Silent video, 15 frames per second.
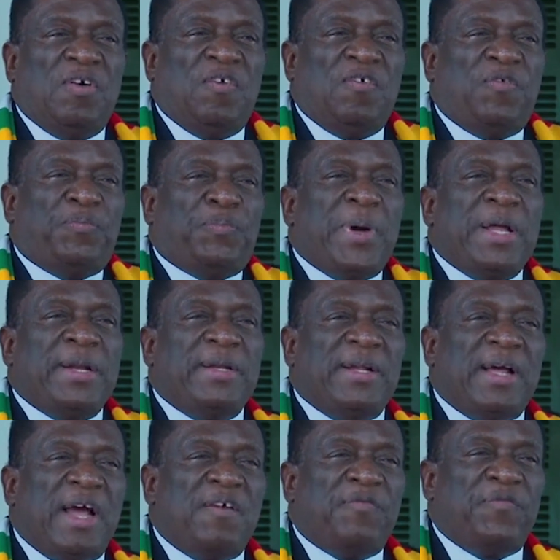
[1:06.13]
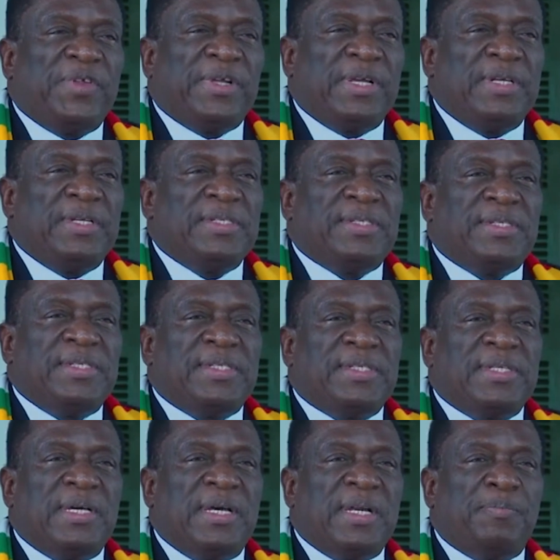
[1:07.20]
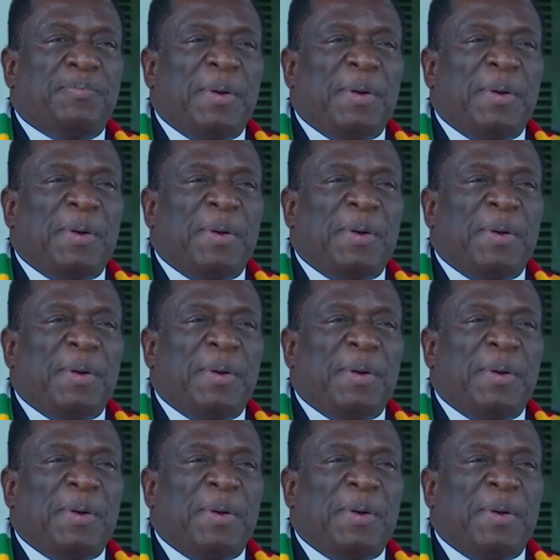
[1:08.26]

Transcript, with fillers: of pan African sister